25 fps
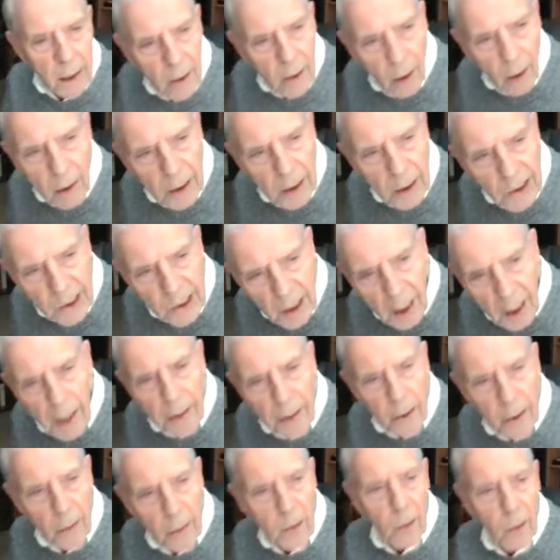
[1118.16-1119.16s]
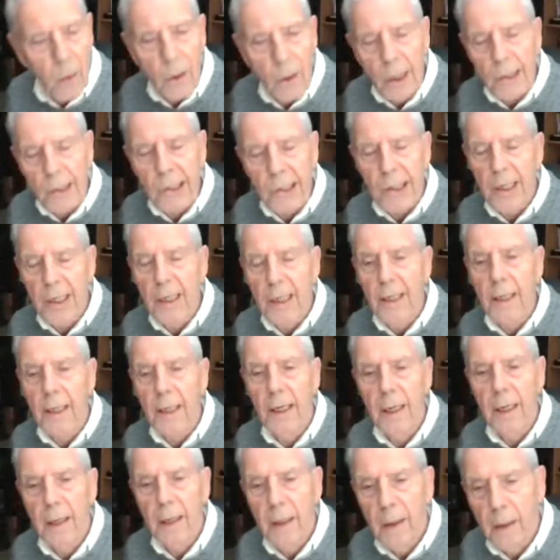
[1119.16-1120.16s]
God is not in
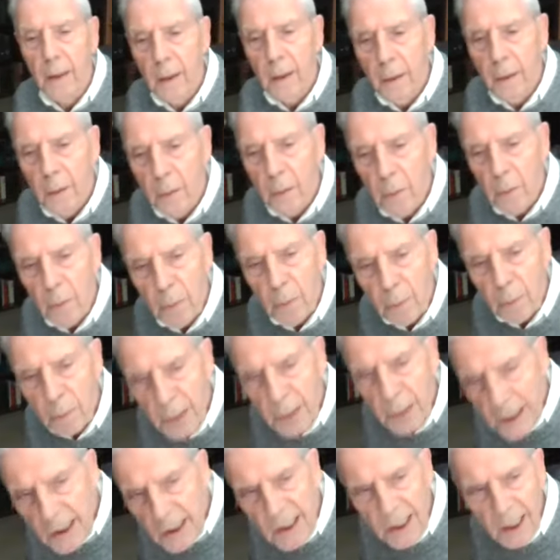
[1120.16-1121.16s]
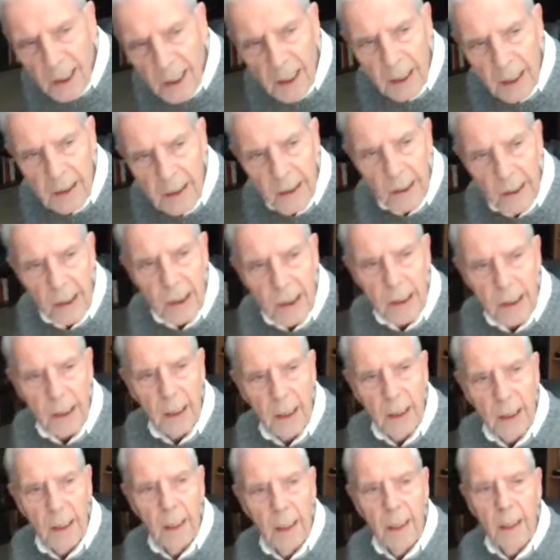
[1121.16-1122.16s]
coercing
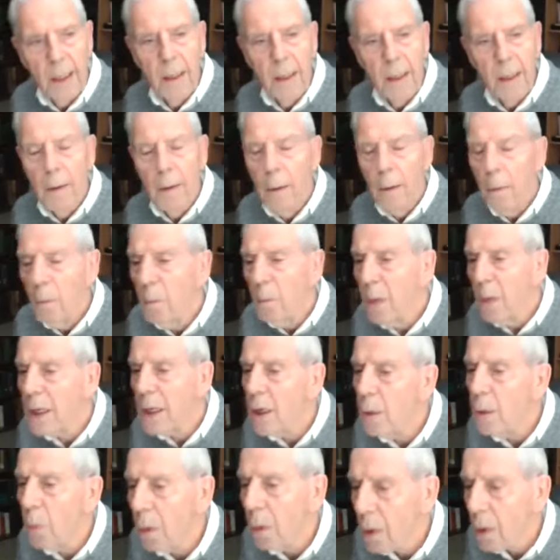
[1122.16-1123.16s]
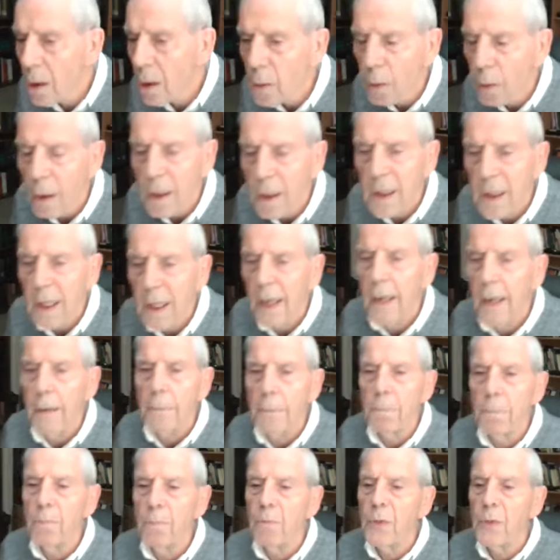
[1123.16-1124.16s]
business, but he worked with
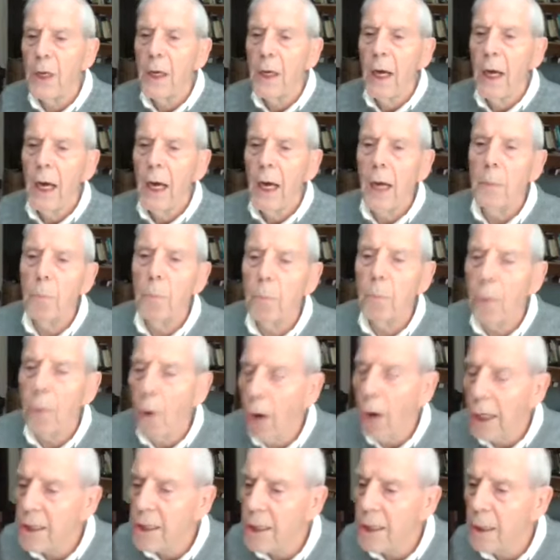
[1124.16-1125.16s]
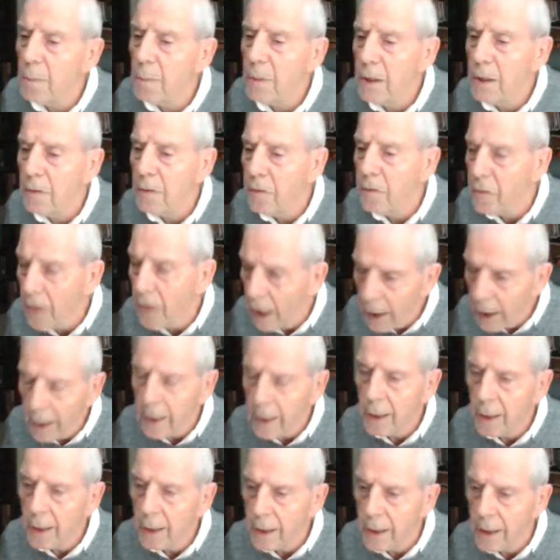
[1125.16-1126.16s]
them and brought them to
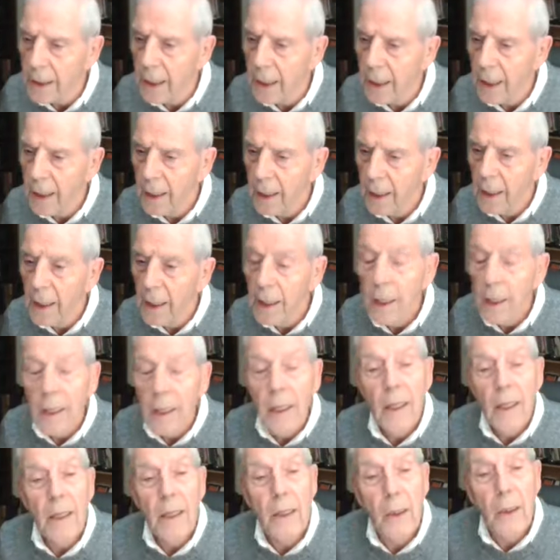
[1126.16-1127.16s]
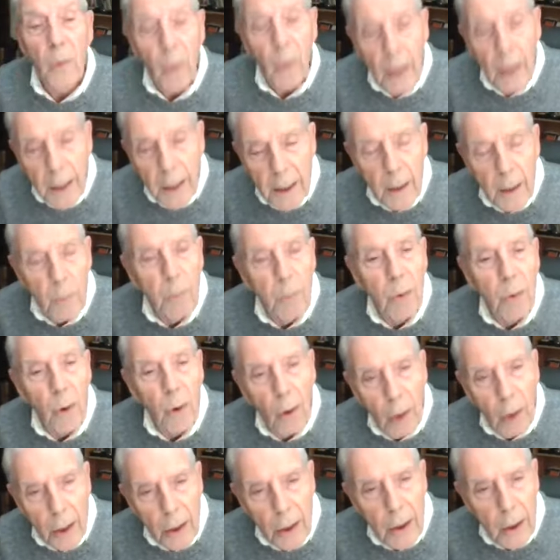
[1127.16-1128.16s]
faith the way he
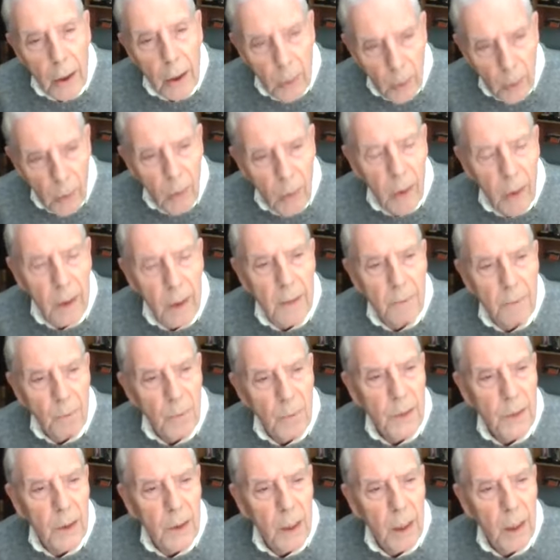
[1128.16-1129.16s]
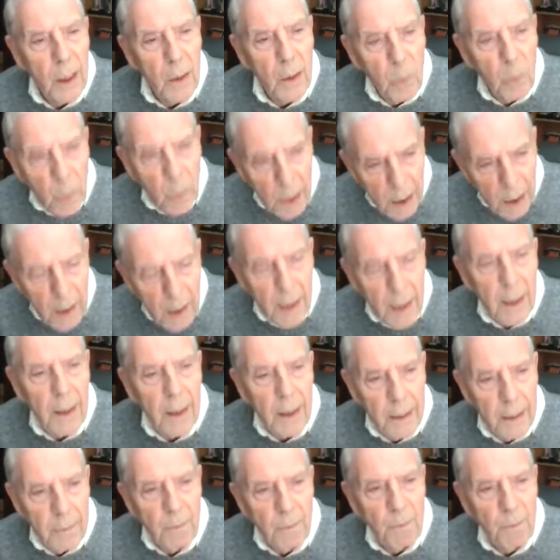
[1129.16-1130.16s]
brought you and
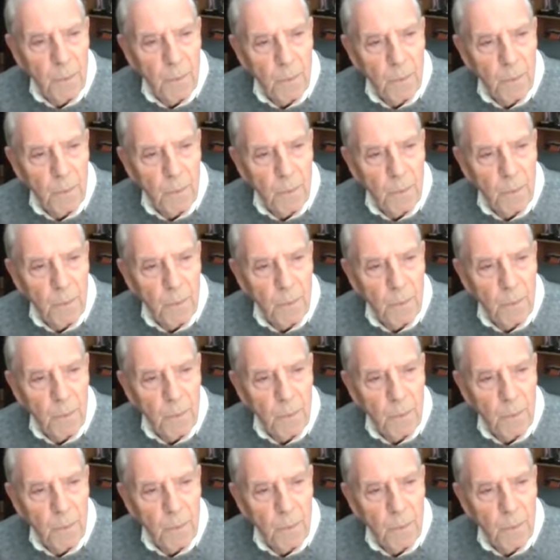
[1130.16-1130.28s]
me